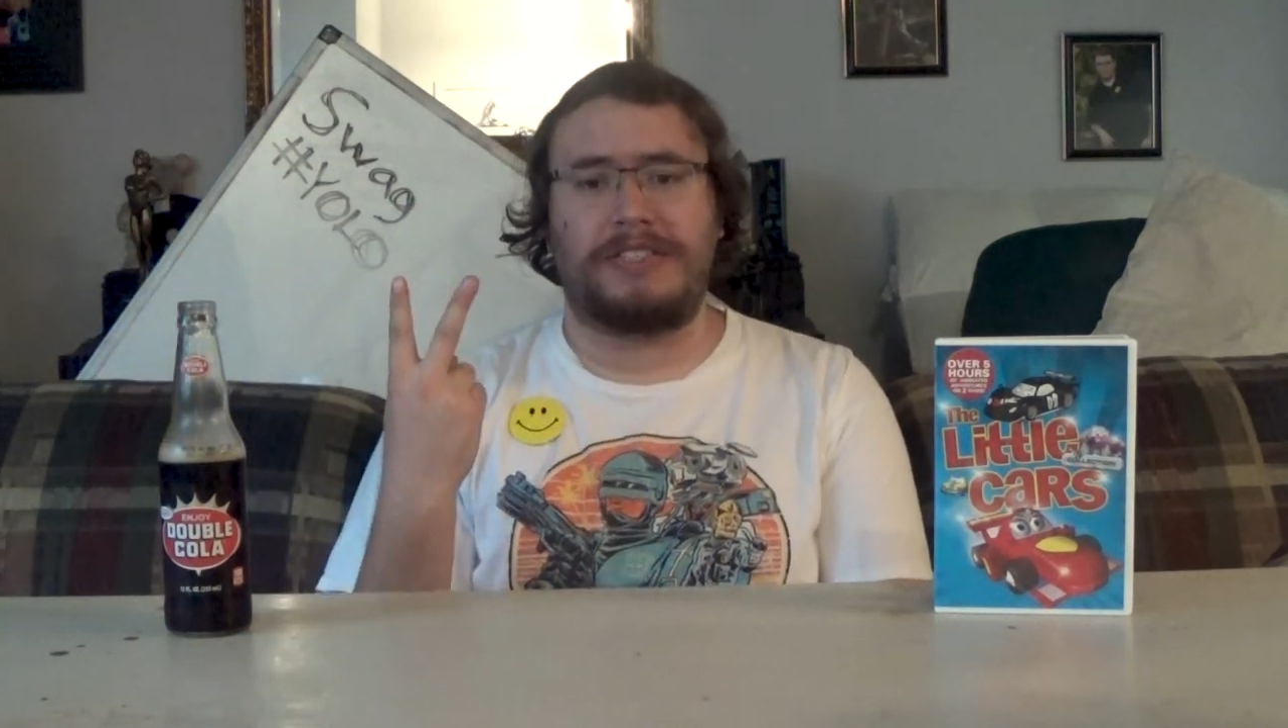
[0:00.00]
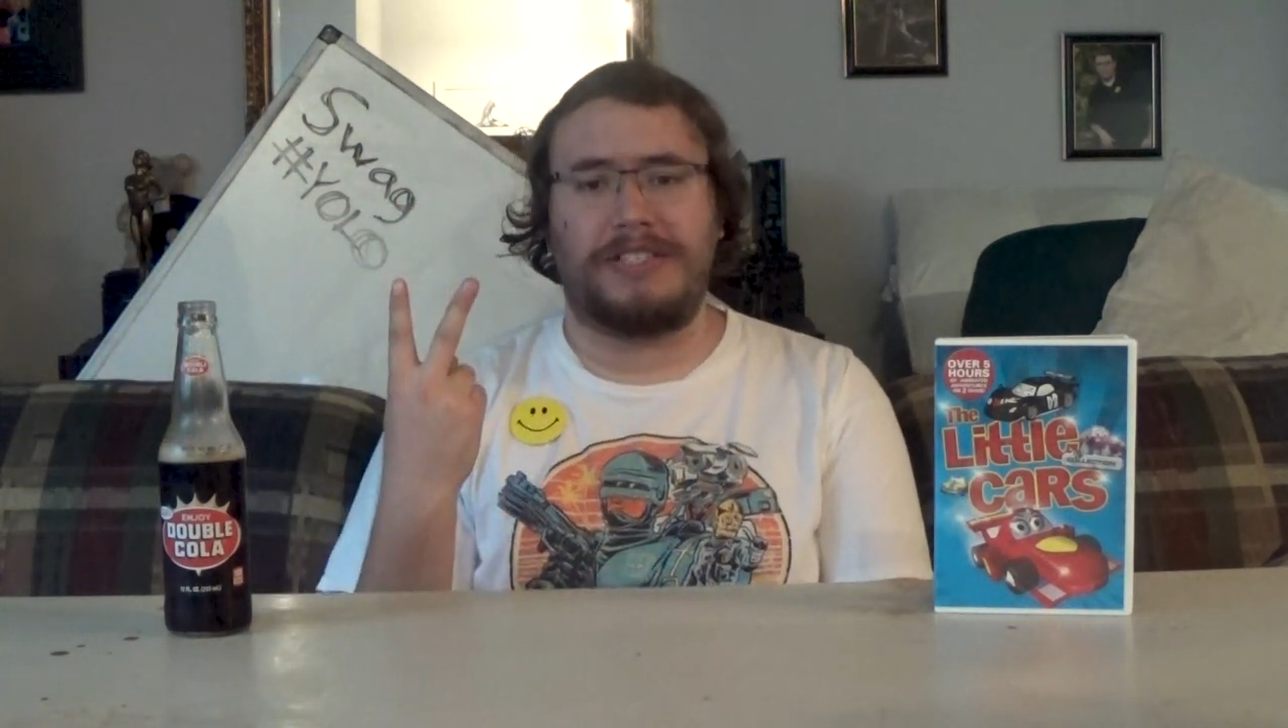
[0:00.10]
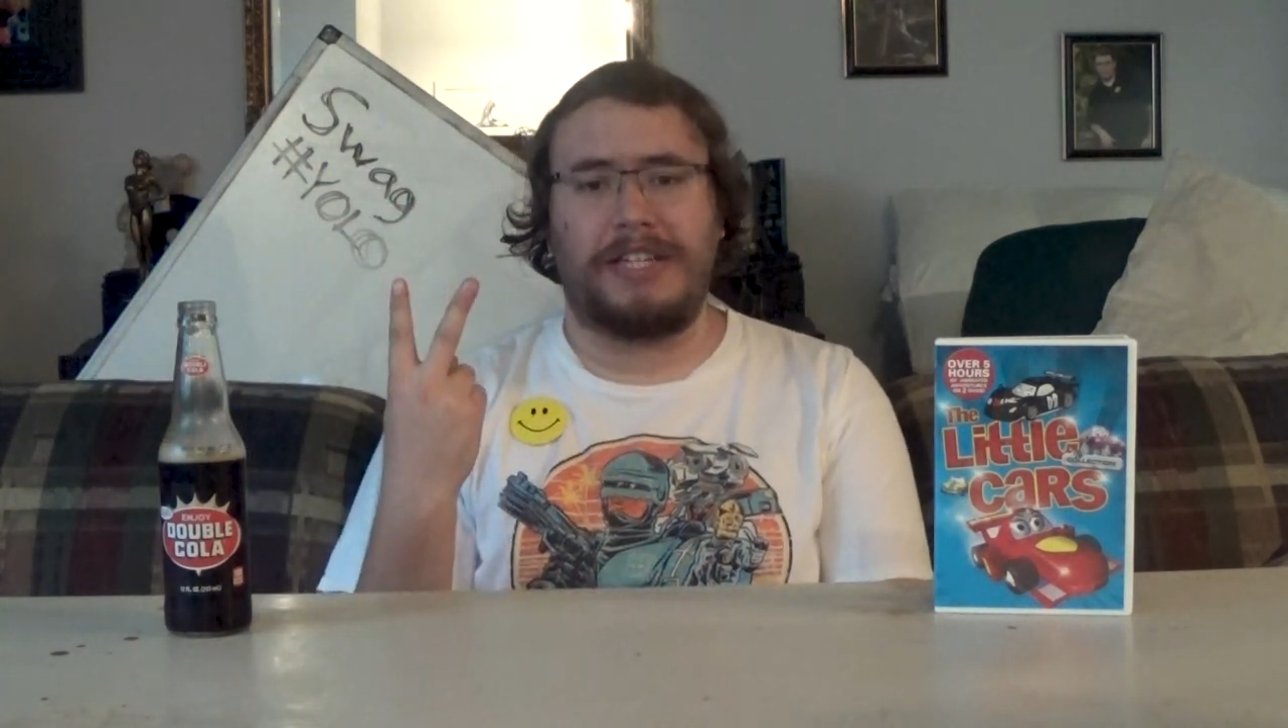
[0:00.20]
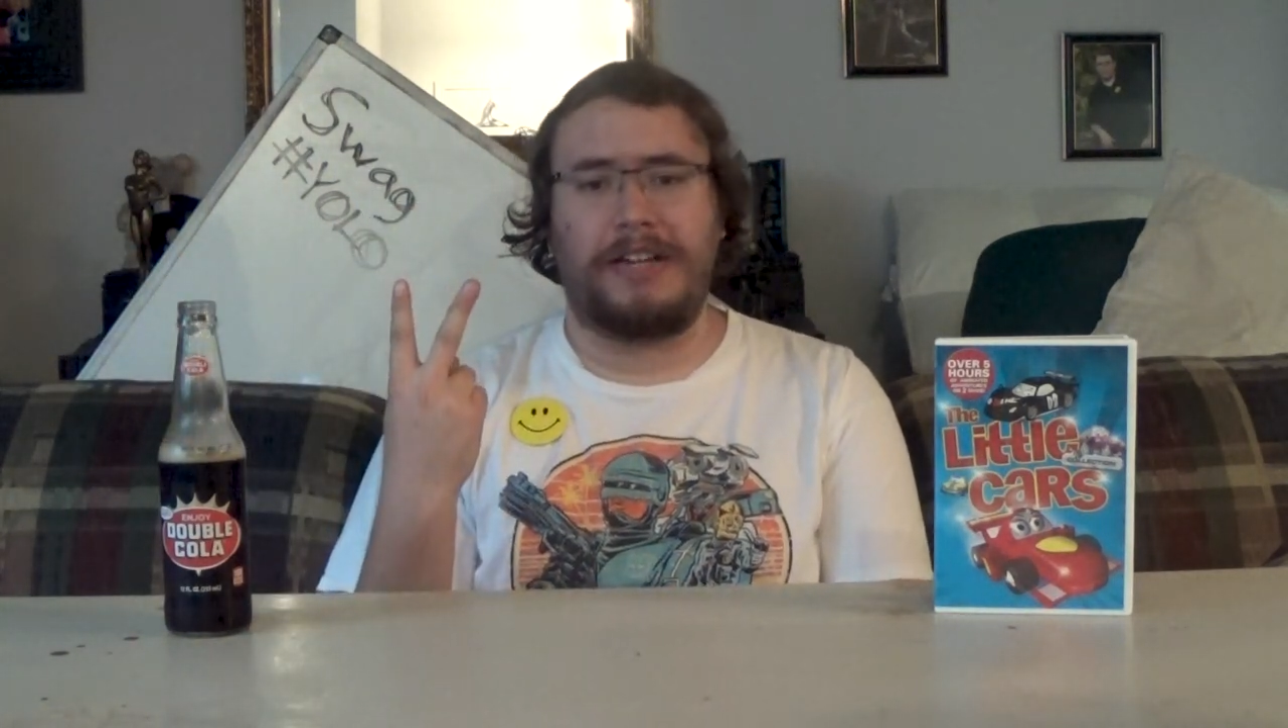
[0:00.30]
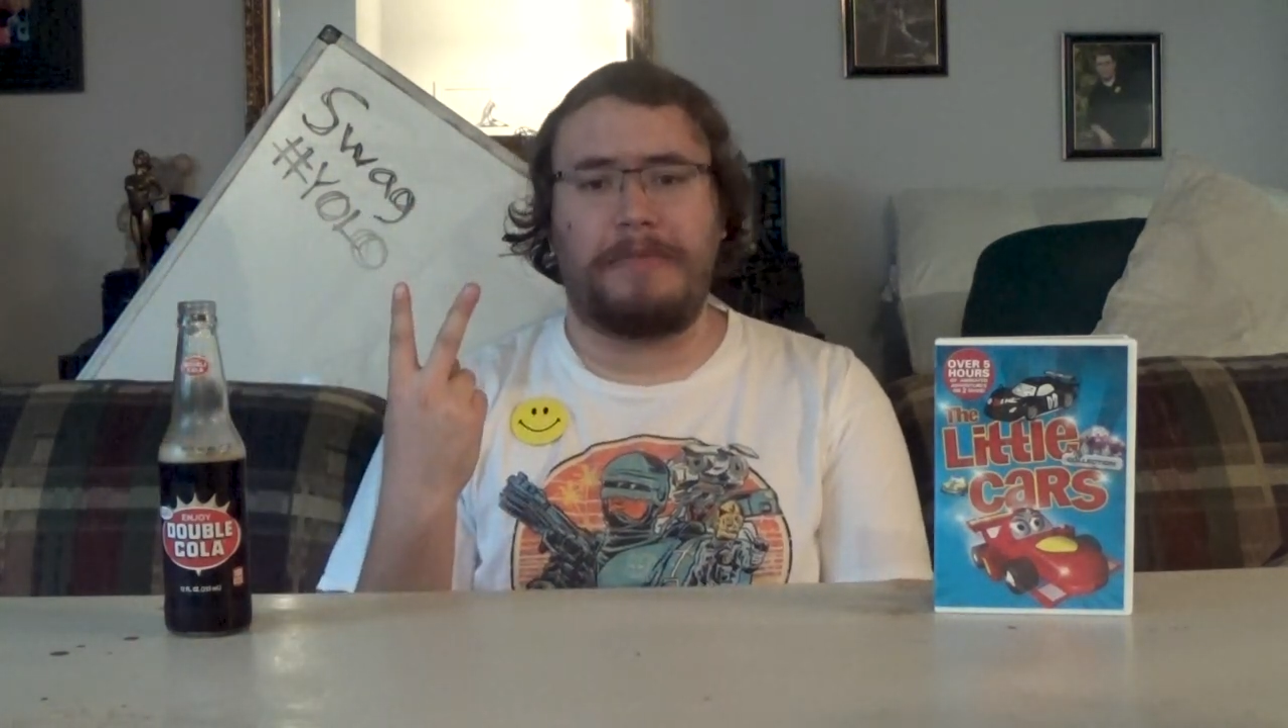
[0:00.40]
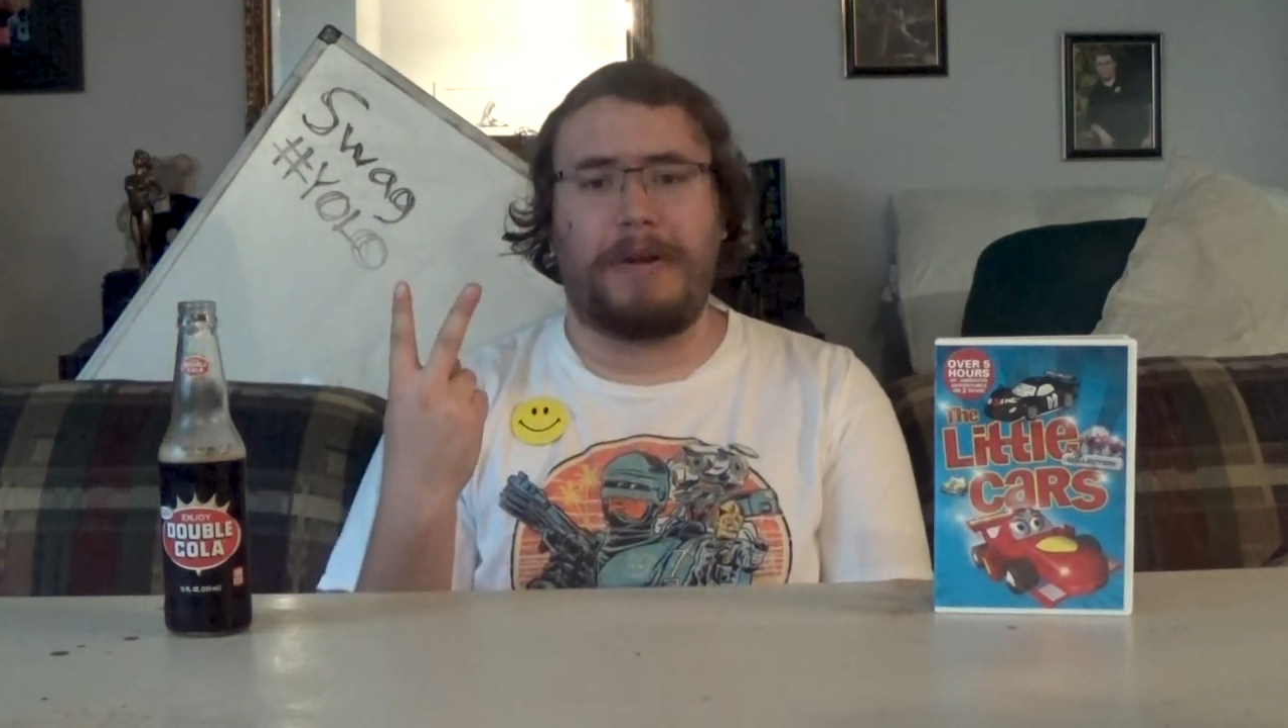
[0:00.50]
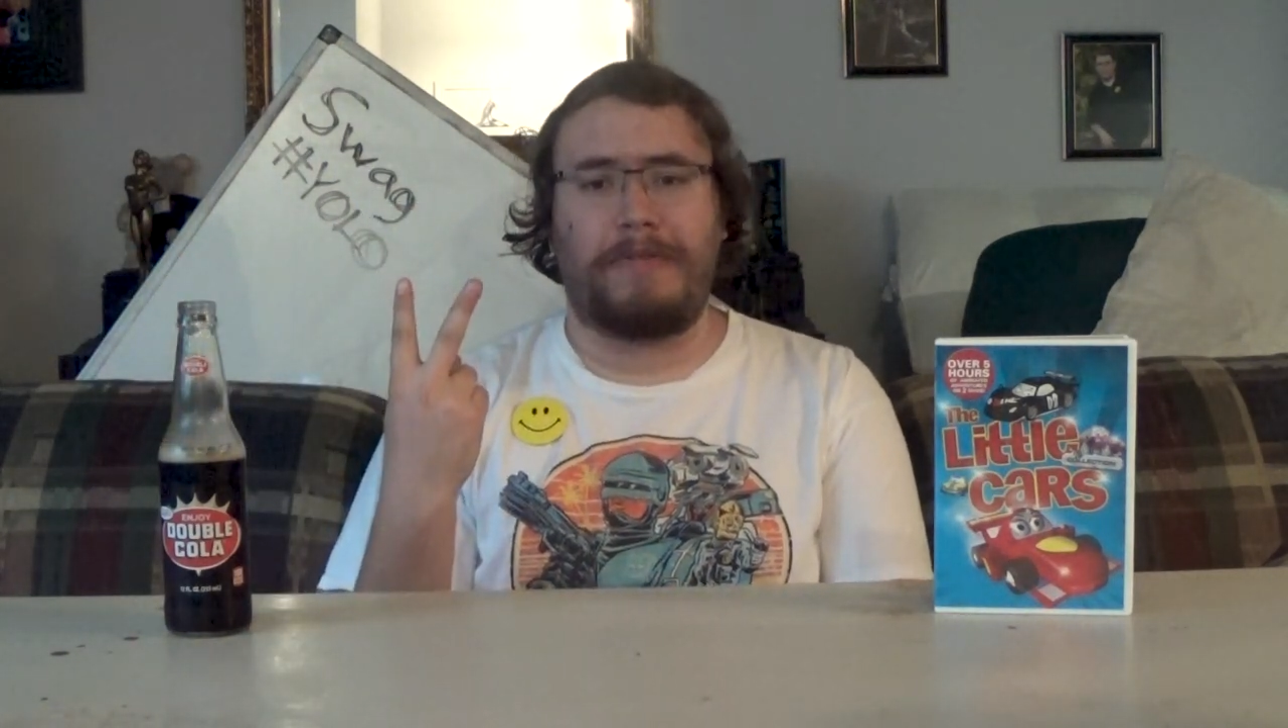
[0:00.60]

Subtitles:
since I did